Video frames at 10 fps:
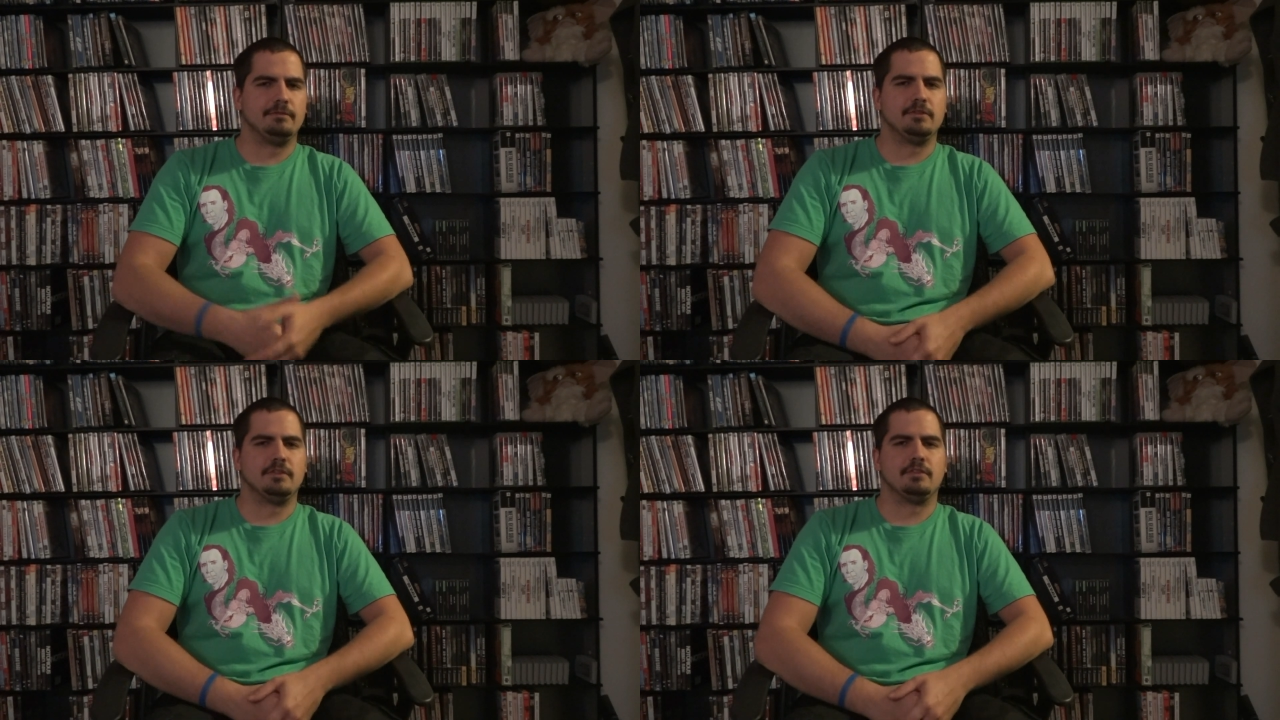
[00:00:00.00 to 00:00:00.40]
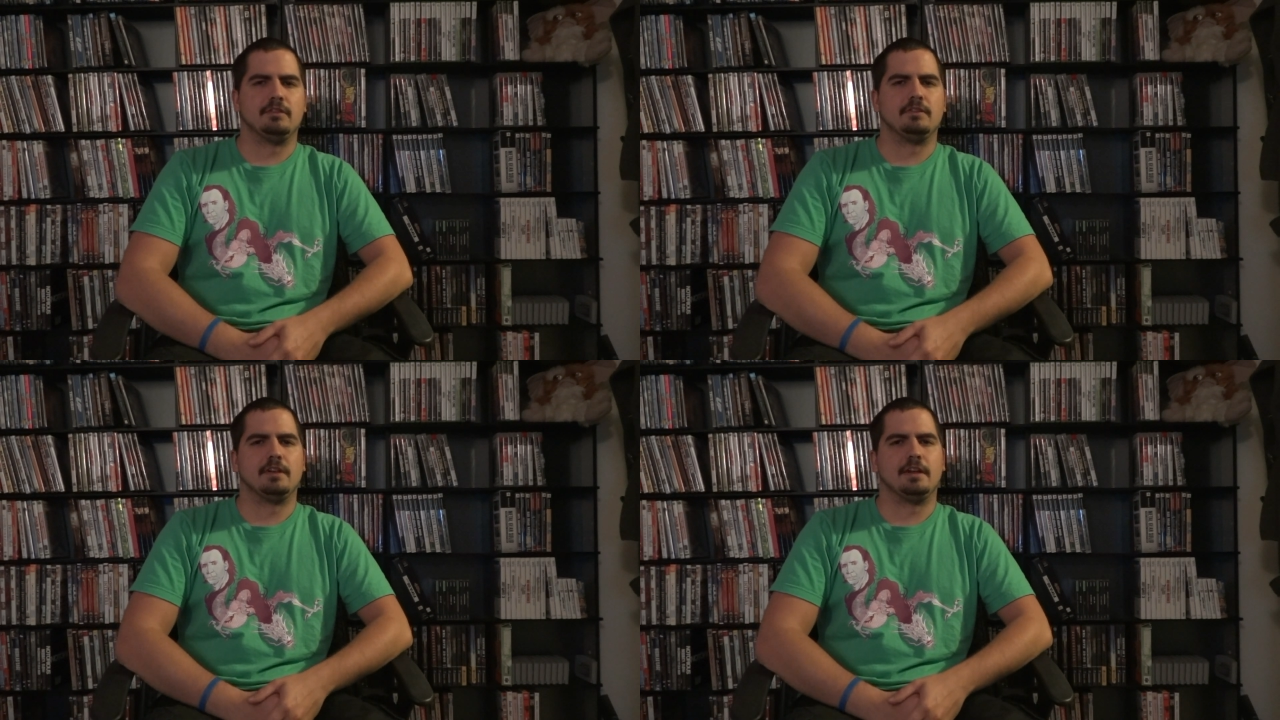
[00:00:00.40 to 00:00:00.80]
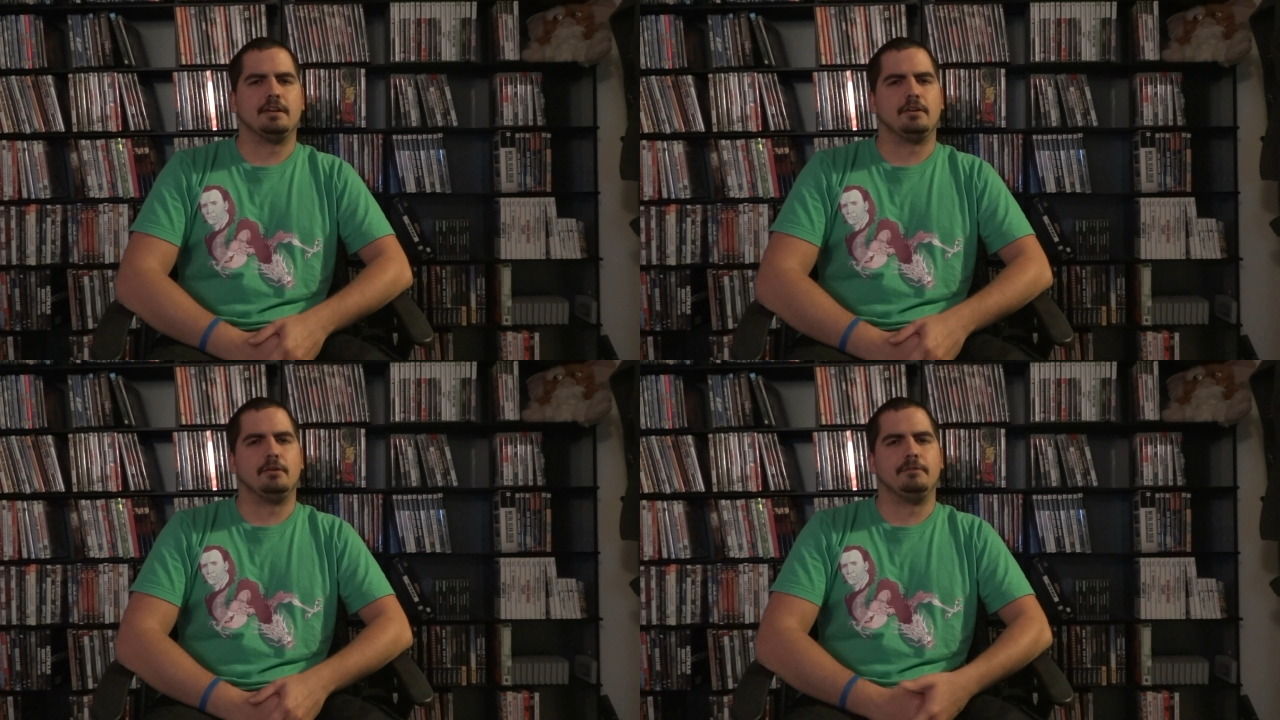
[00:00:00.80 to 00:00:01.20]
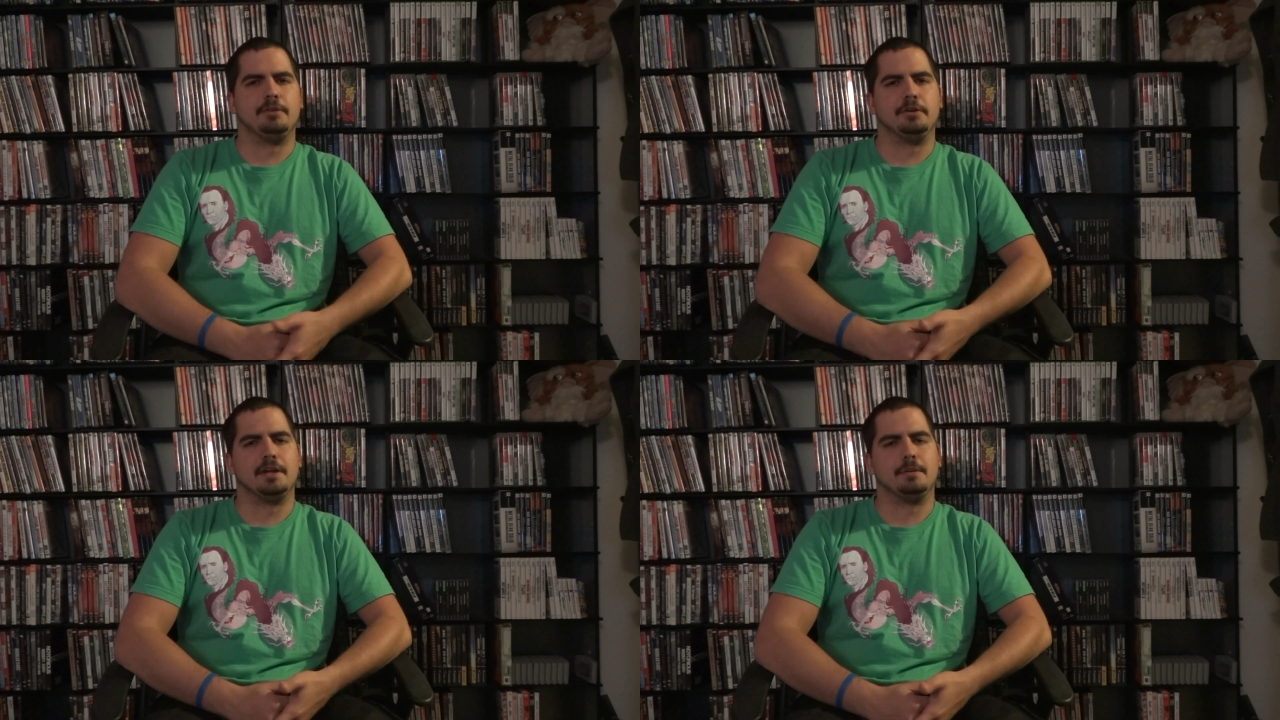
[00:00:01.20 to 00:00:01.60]
just decided to go on
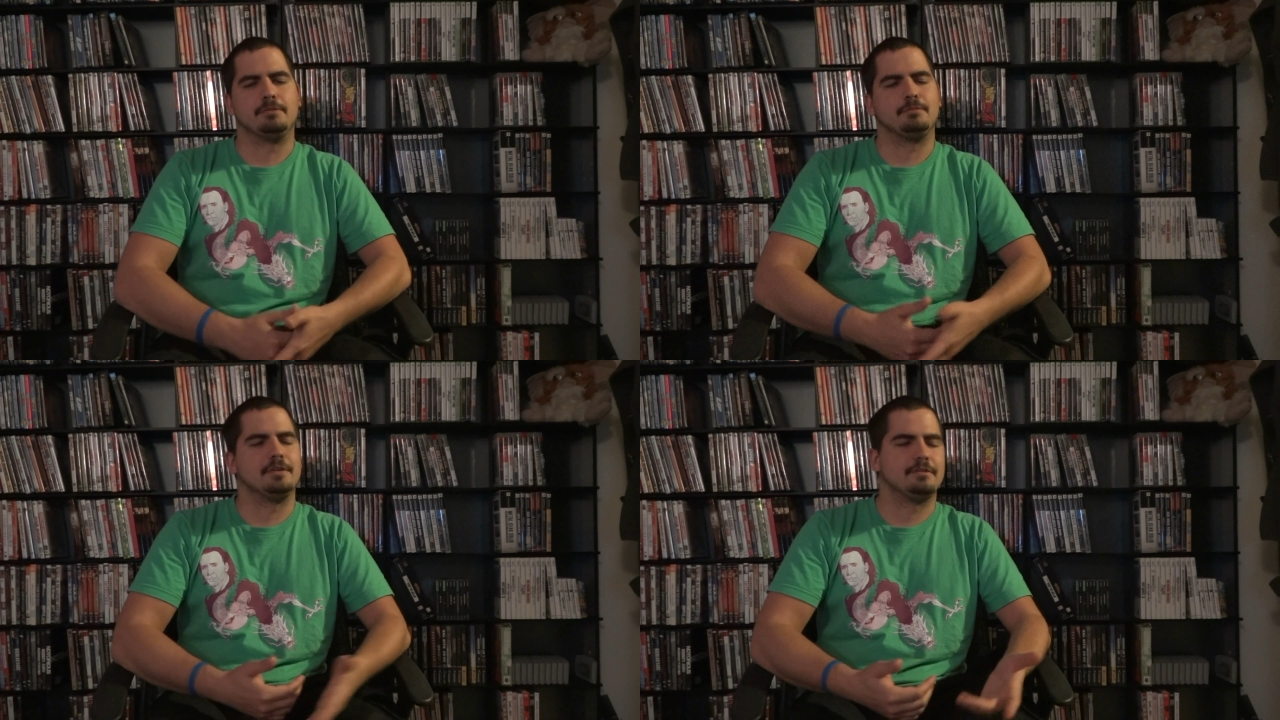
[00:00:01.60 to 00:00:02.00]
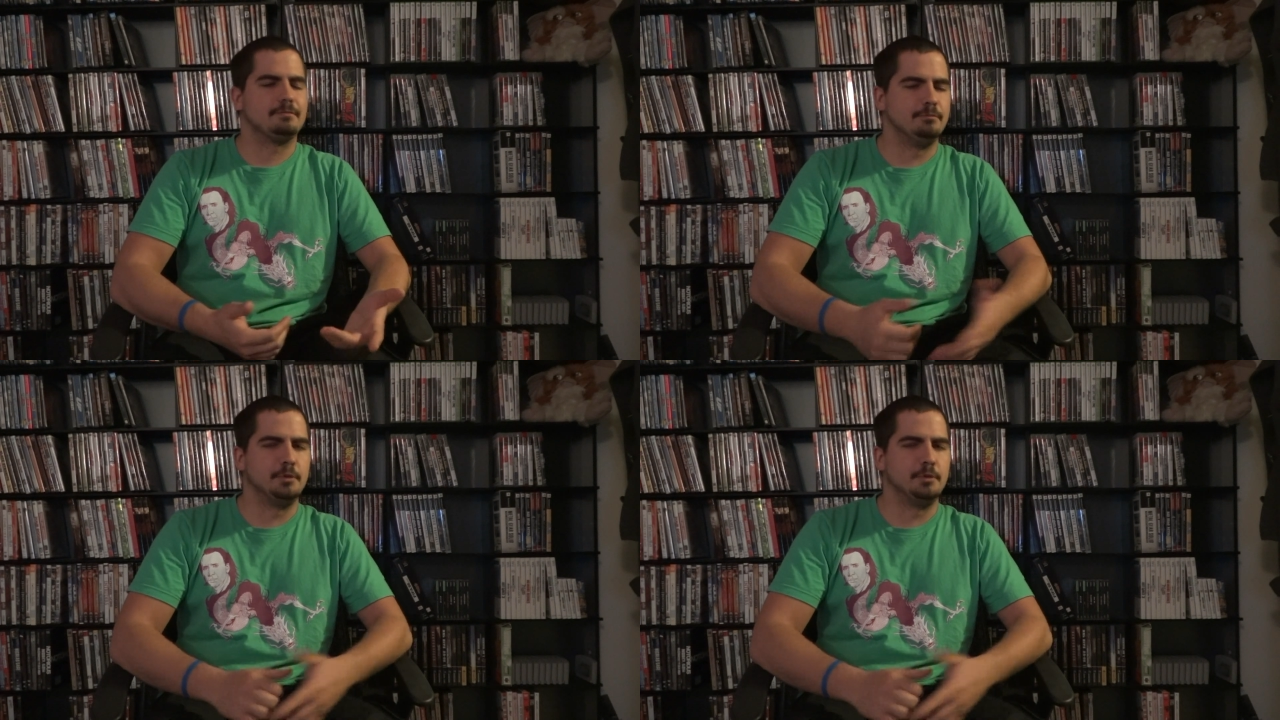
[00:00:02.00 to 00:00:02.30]
video games. Plus,